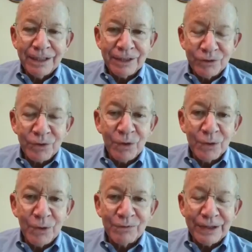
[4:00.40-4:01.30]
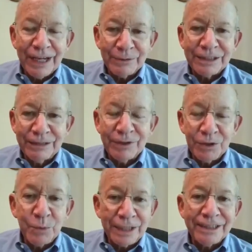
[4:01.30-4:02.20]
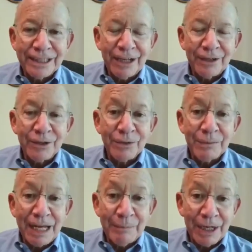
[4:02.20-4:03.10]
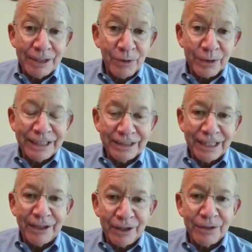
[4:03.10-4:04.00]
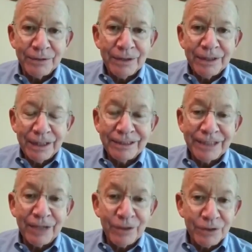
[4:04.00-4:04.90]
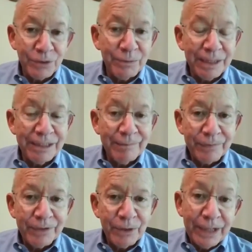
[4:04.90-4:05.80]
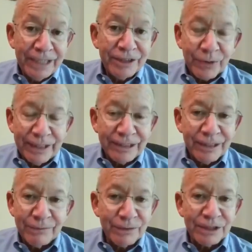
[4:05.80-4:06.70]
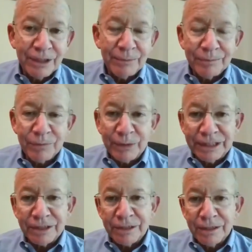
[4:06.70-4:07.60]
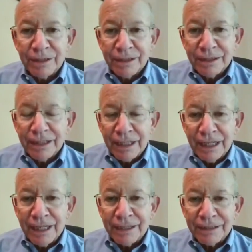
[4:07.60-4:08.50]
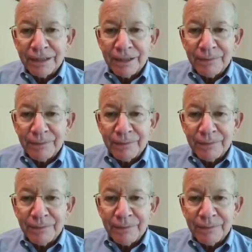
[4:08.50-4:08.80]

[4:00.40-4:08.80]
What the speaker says: control over that was given to one senator, a minority senator, Senator Toomey, who hates transit for some reason. And,